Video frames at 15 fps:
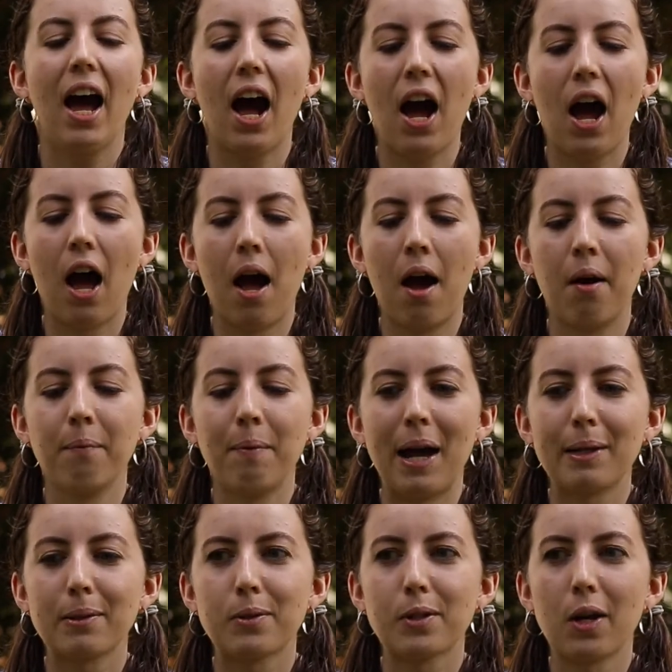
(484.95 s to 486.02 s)

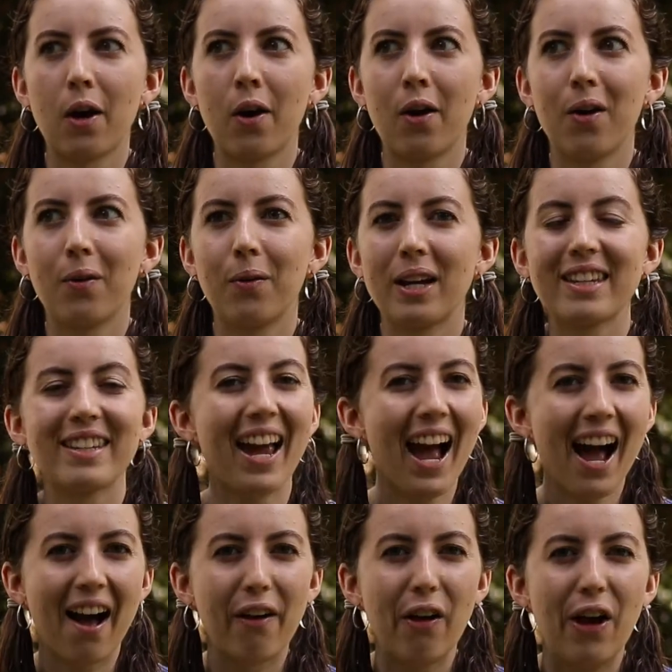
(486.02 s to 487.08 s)
And so
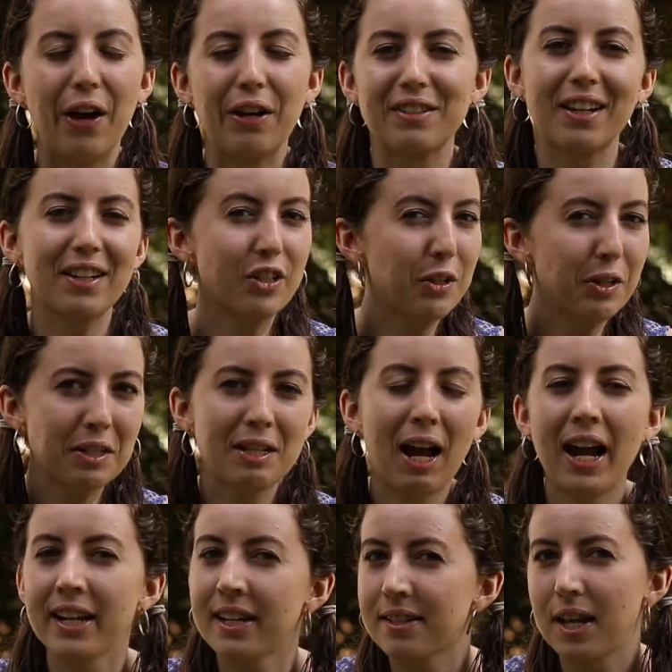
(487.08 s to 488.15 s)
yeah, such an
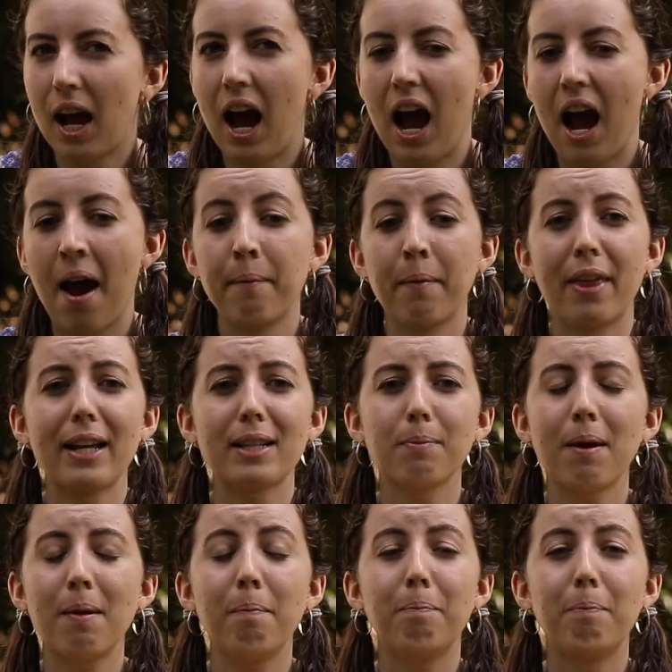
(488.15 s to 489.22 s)
exciting time. That's
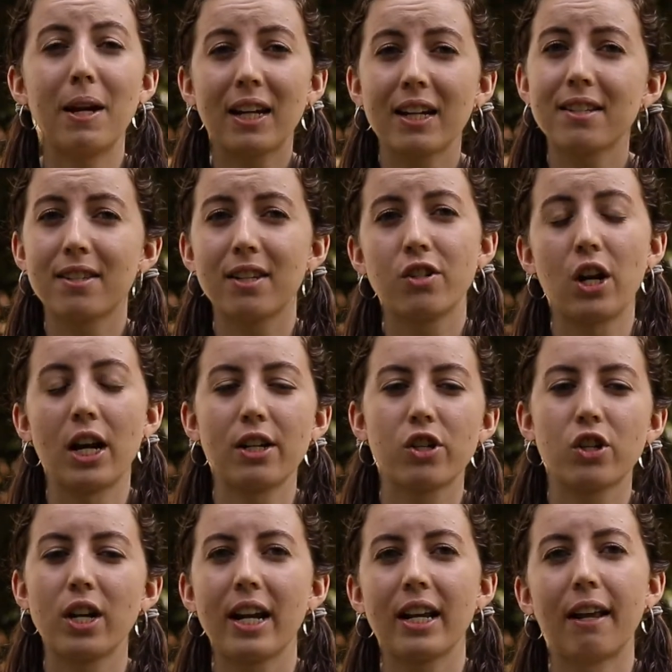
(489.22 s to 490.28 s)
my biggest
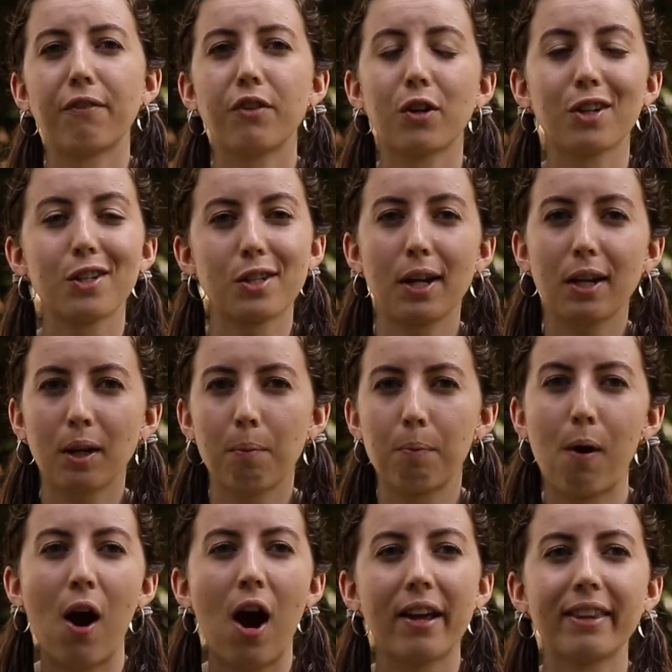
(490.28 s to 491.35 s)
suggestion. If you're studying
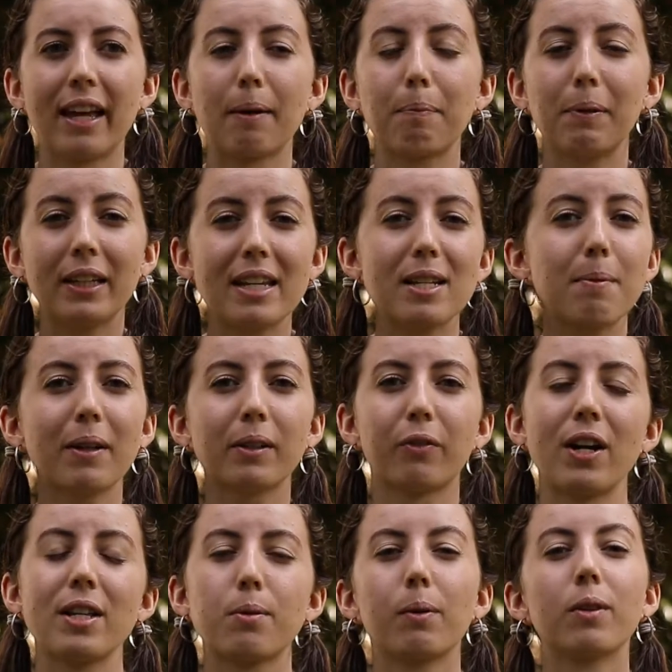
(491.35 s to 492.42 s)
abroad, like please make
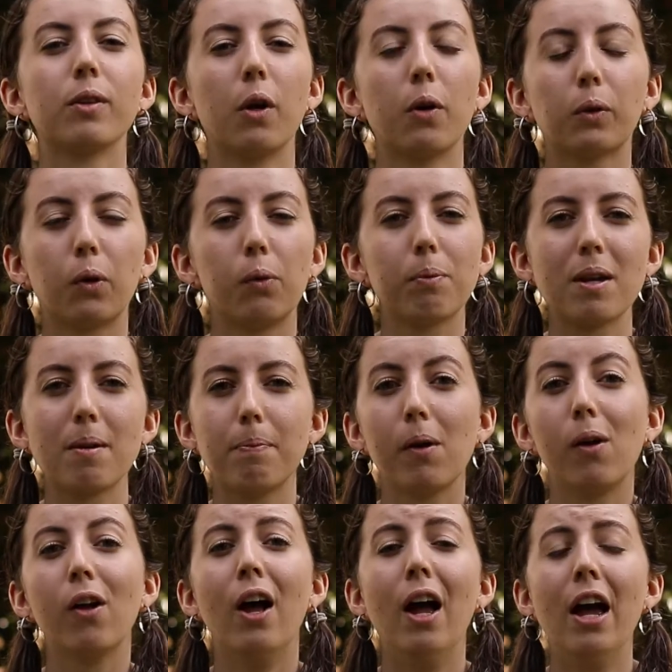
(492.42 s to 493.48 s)
friends with local
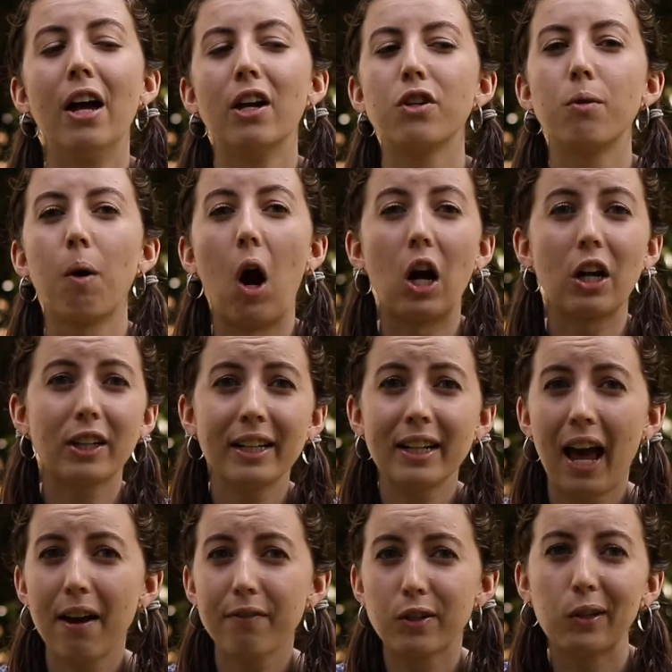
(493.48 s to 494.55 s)
people. You are gonna
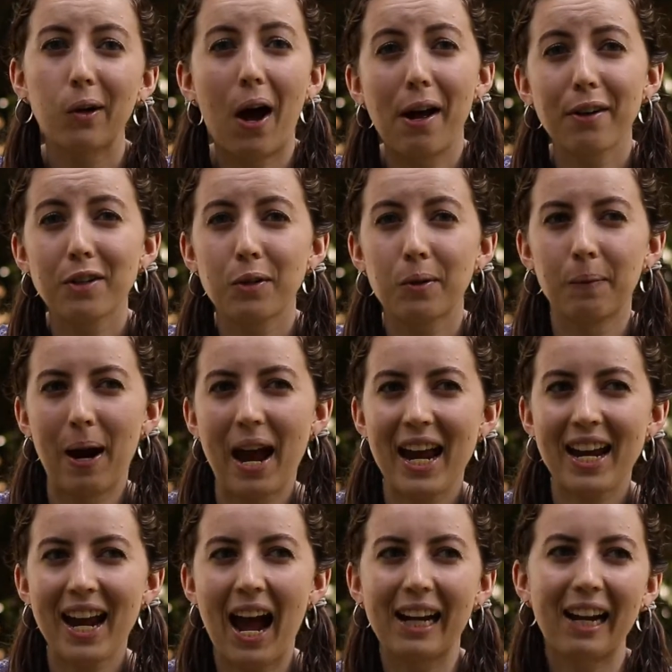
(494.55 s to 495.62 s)
have to go out of your
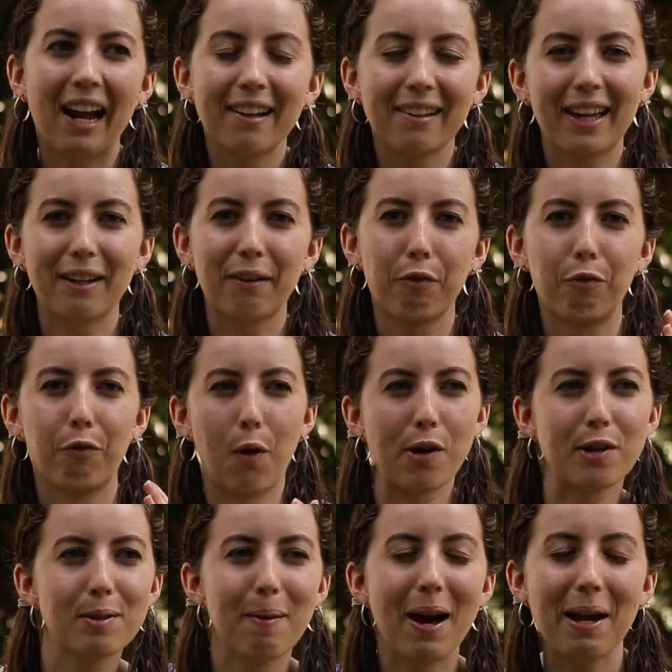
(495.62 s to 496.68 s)
way. I kind of like
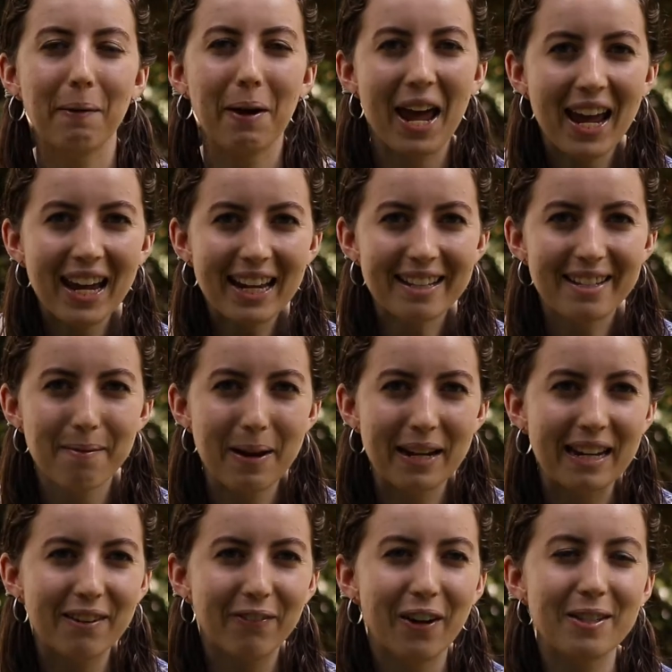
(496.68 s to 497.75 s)
force my way into
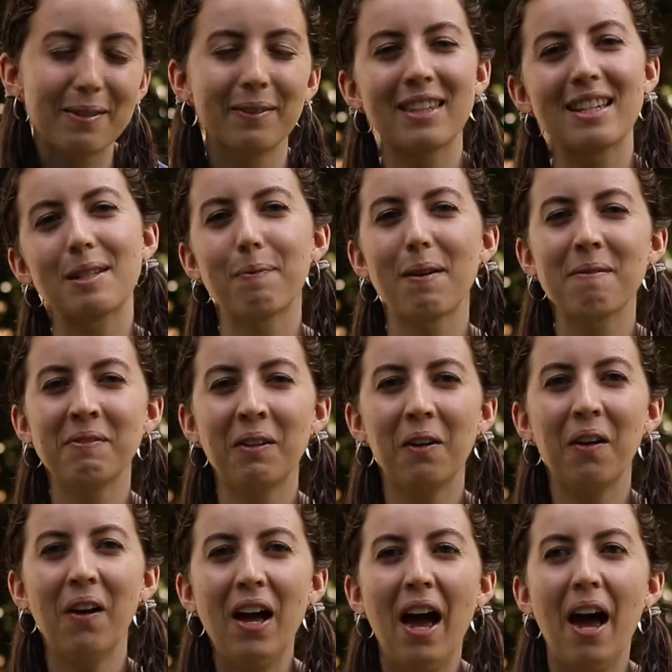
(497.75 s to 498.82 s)
making friends with these
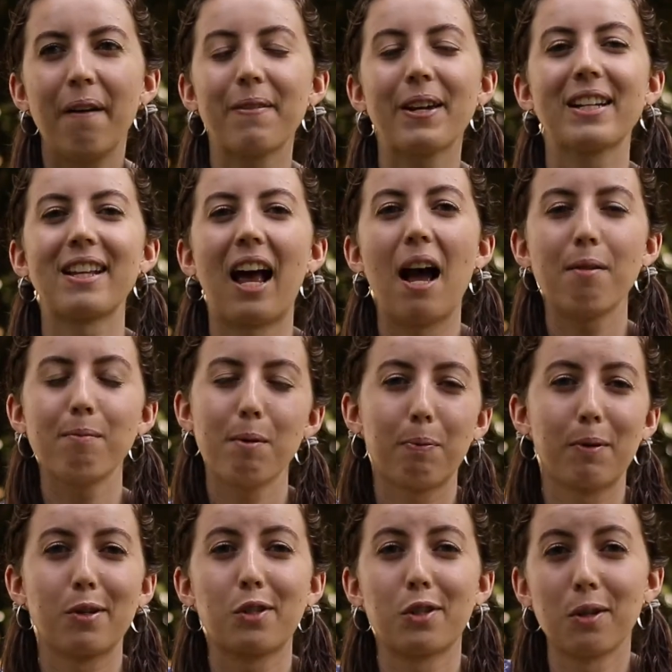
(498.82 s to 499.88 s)
people because I'm a
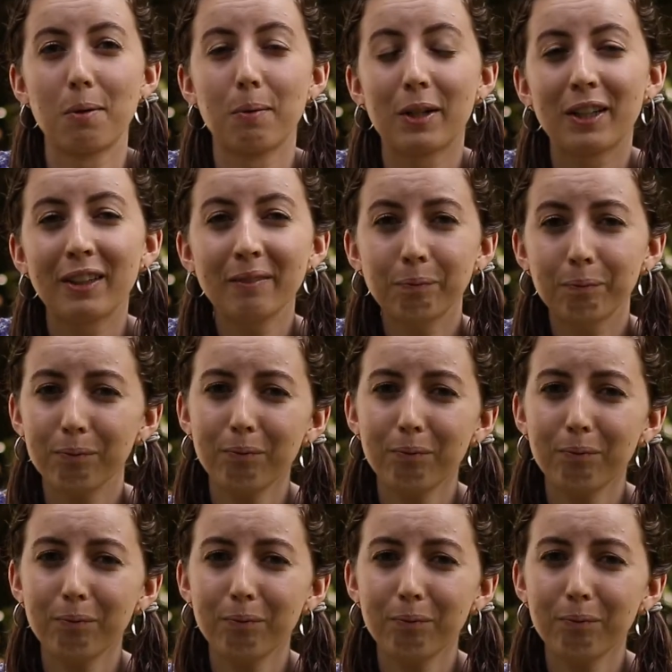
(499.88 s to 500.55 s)
pursuer.